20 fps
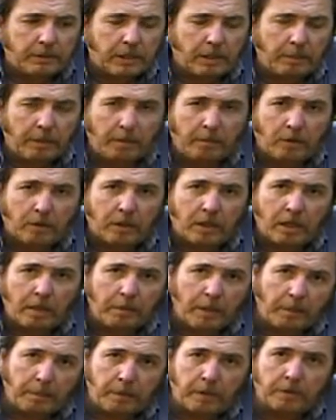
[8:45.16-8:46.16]
But some of them will
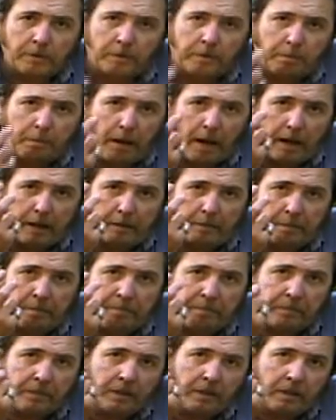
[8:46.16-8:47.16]
come up under the
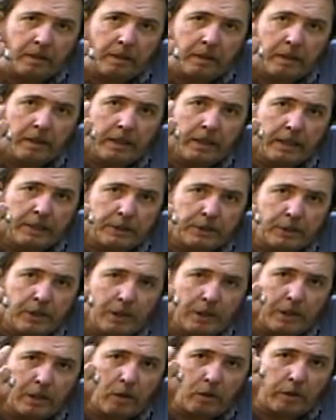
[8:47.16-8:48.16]
bottom and
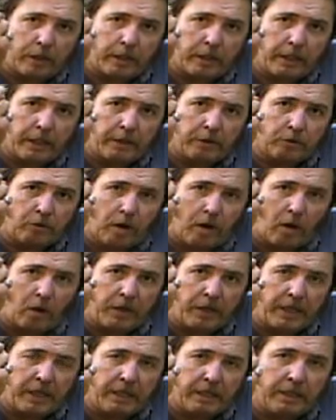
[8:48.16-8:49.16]
suck on it and
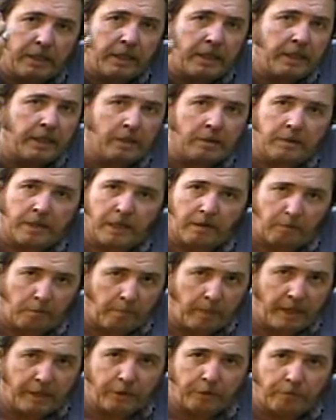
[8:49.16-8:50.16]
draw it in and they'll
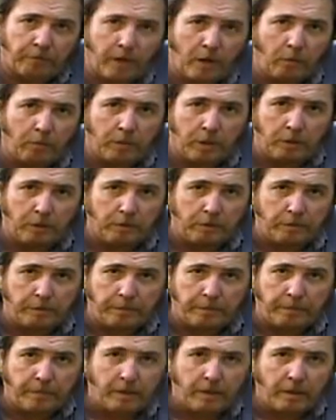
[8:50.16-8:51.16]
never make your float
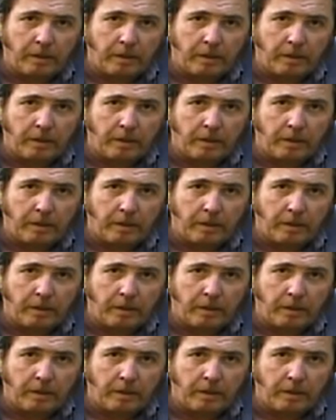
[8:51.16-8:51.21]
move.